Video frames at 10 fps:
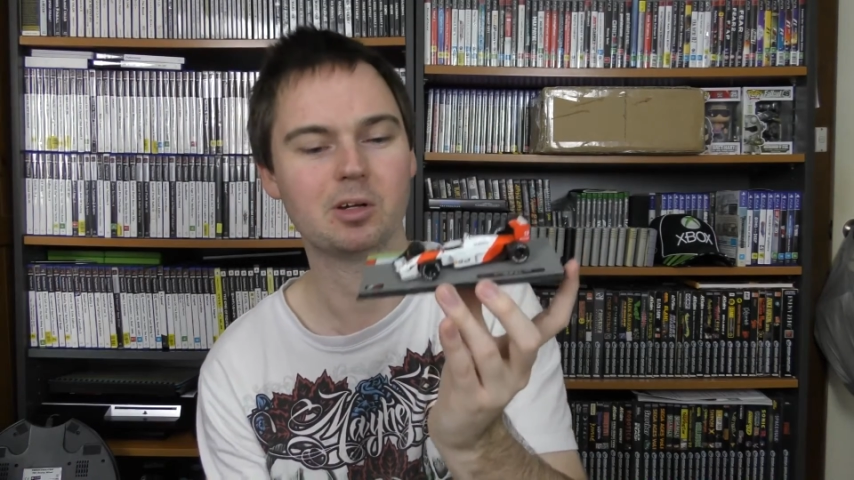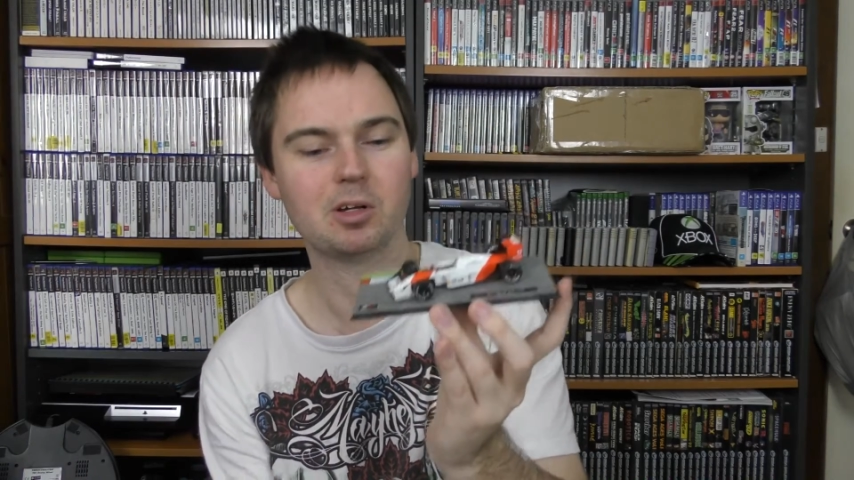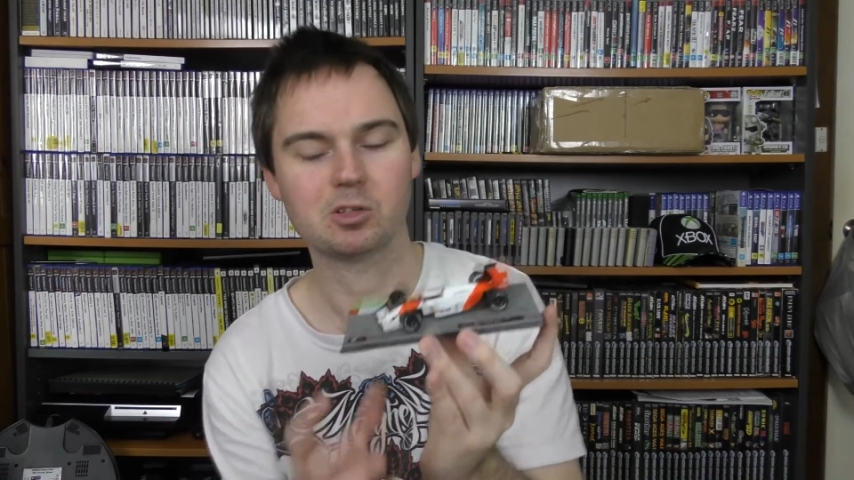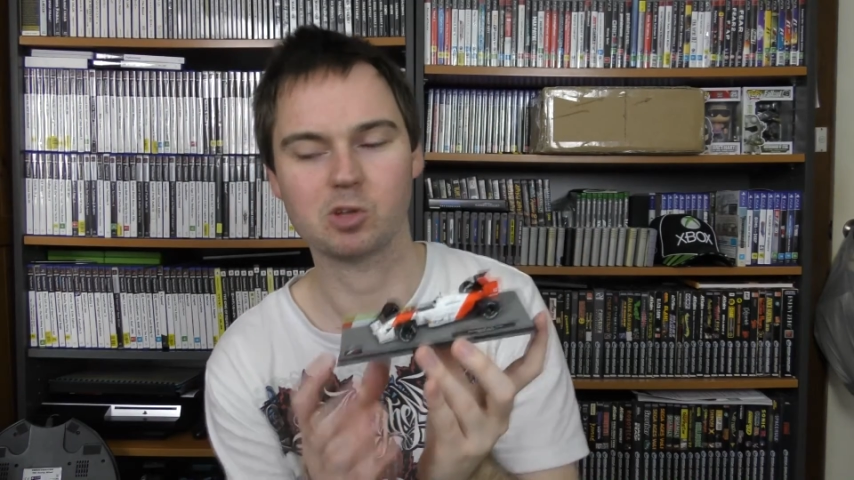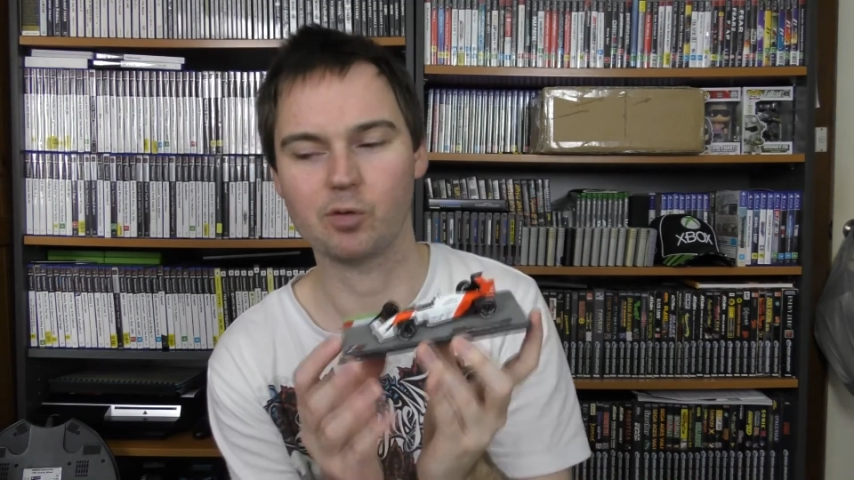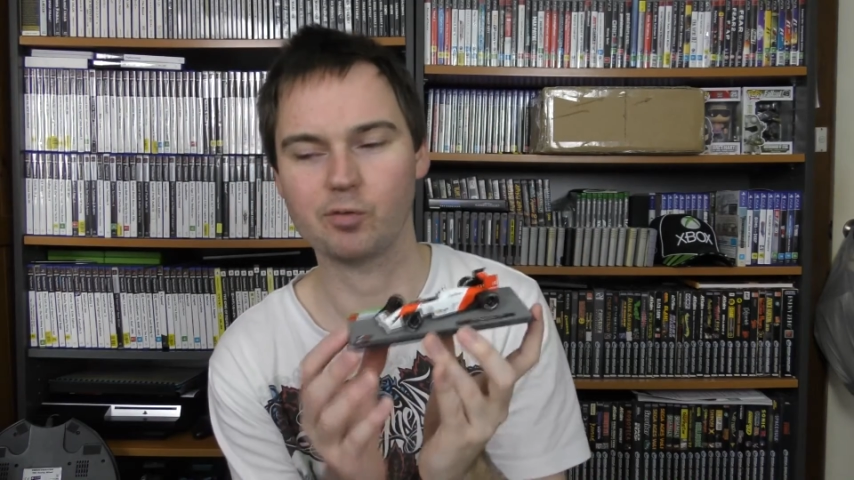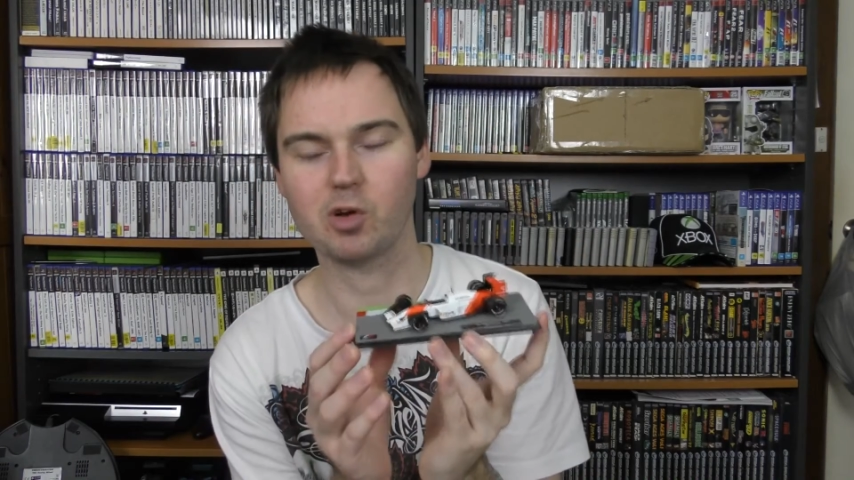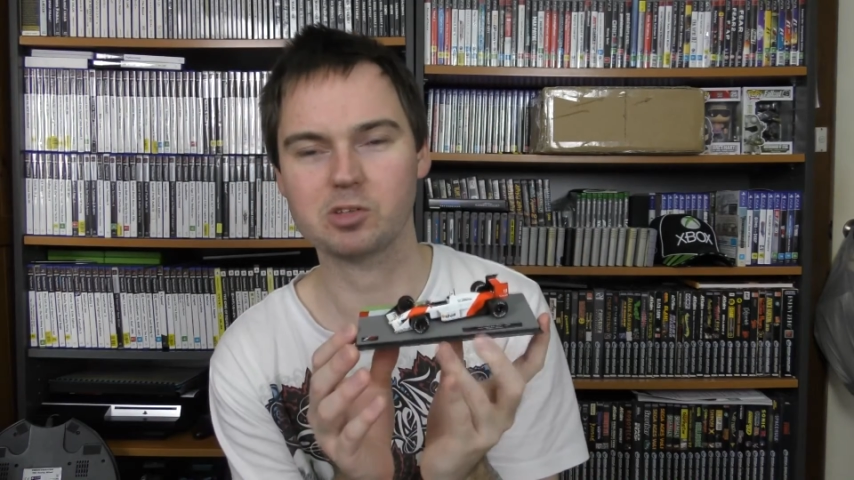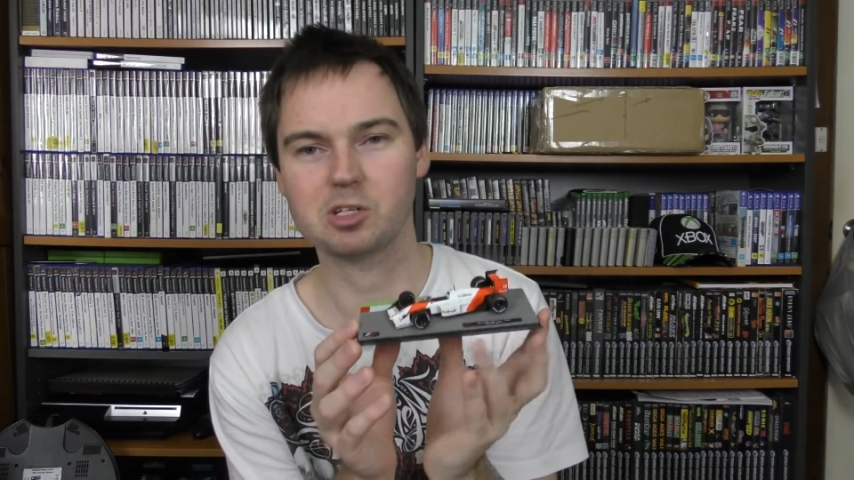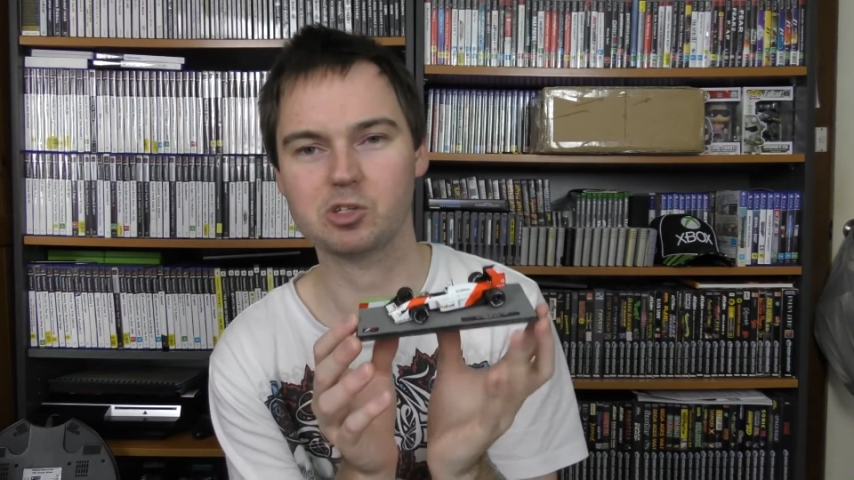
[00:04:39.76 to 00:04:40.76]
So
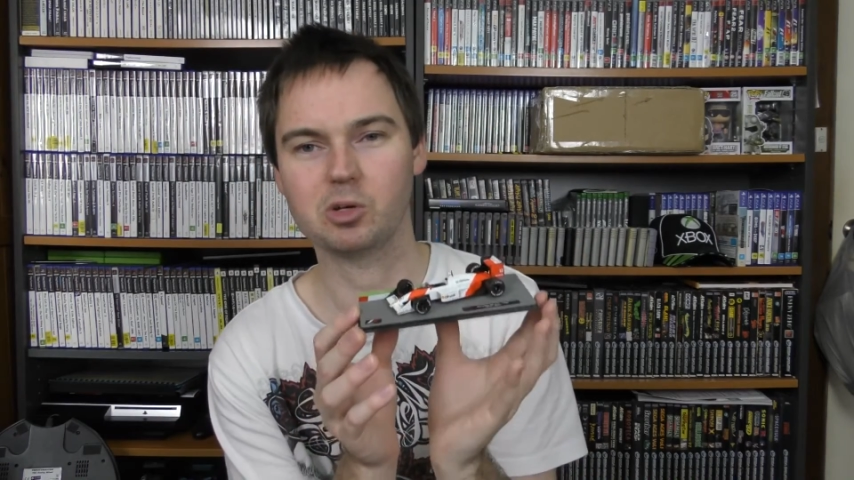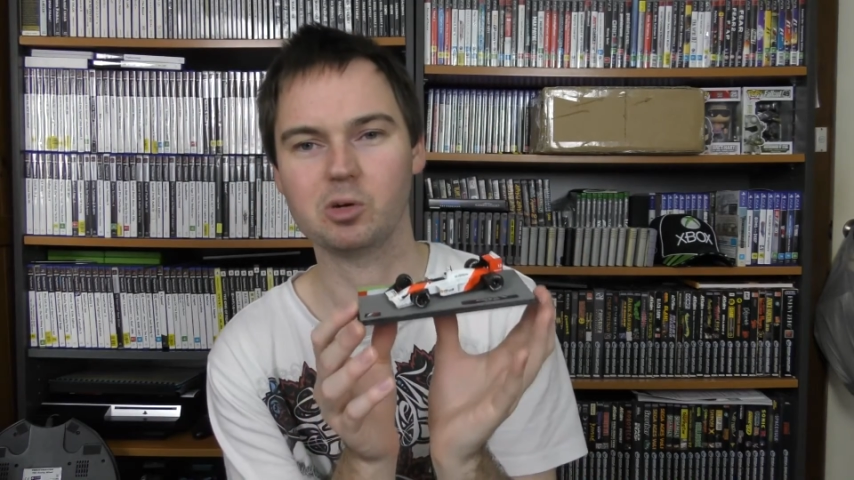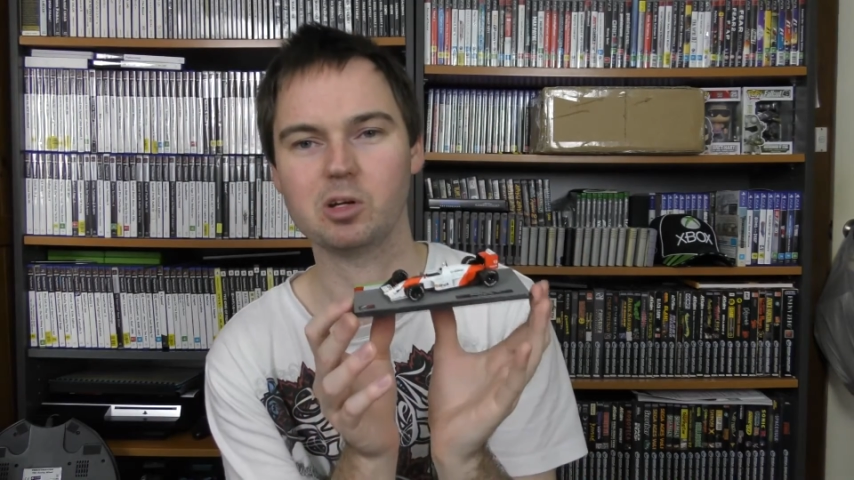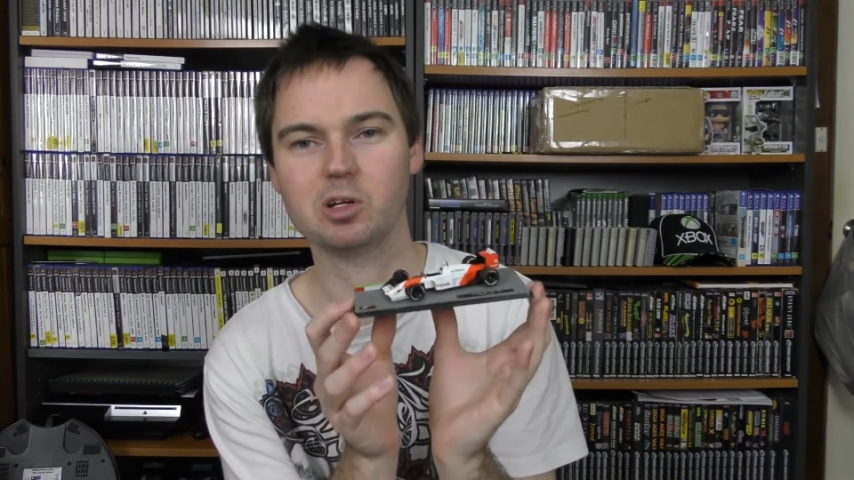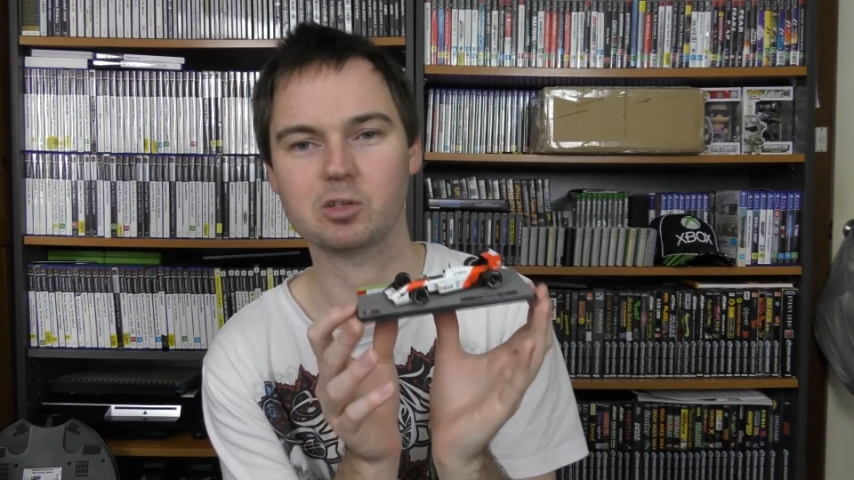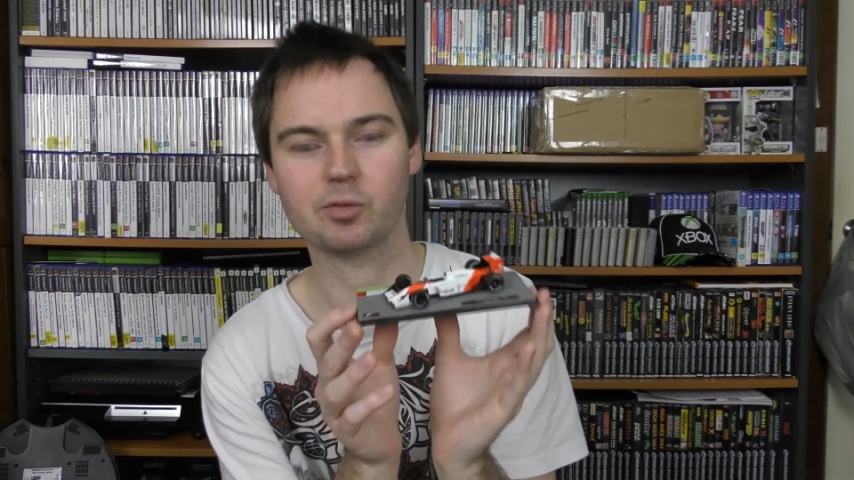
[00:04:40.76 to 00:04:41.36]
first issue is